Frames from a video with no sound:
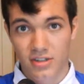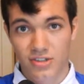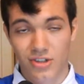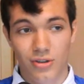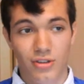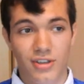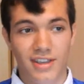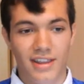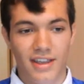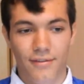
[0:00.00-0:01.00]
So you could
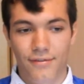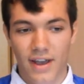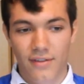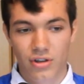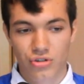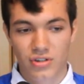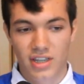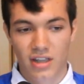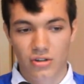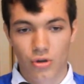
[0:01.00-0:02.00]
get like a 500
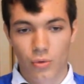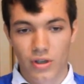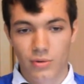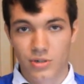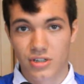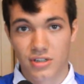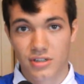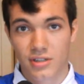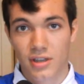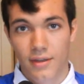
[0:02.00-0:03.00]
yen coin, which
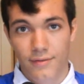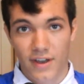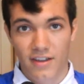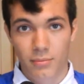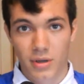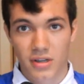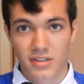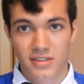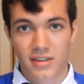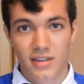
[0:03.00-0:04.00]
is
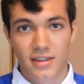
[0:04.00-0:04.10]
$5,